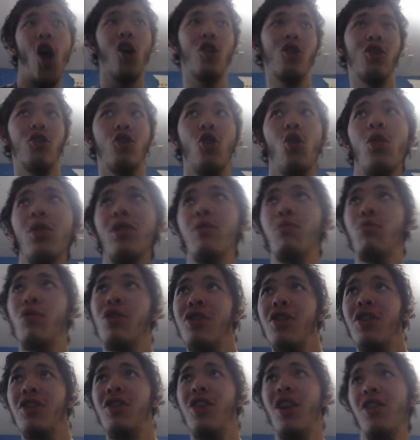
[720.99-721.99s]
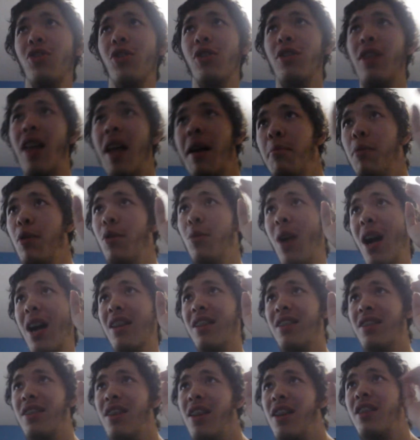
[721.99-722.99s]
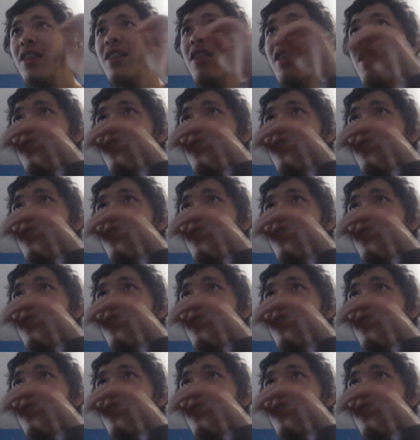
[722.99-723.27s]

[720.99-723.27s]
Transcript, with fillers: Assault is presidential like Barack, son.